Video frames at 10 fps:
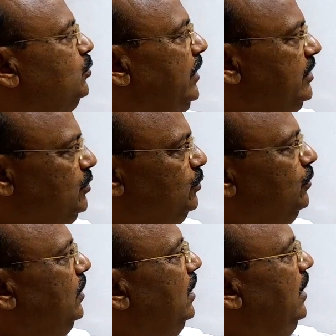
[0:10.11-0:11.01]

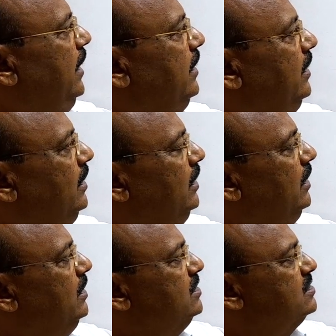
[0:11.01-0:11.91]
a2 and
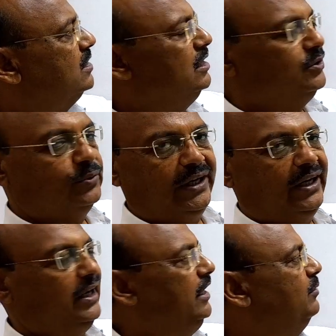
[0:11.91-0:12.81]
an is equal to
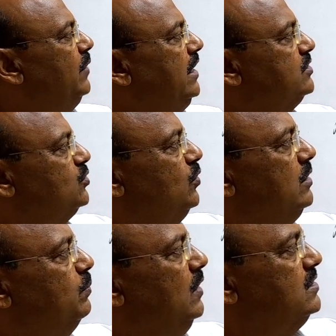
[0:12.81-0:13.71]
an minus
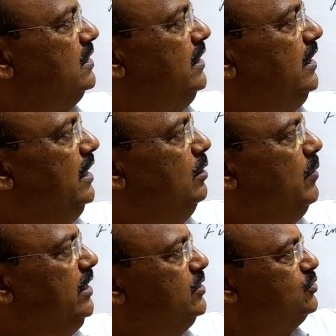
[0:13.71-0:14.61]
1 plus an
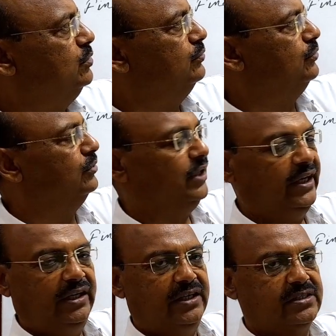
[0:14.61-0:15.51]
minus 2 for
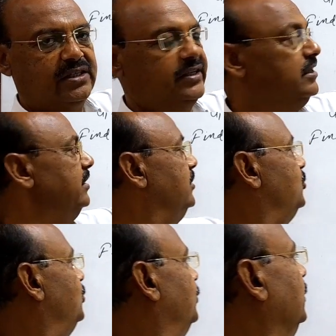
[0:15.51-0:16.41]
n is greater than
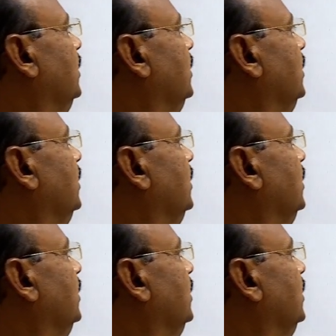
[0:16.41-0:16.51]
2.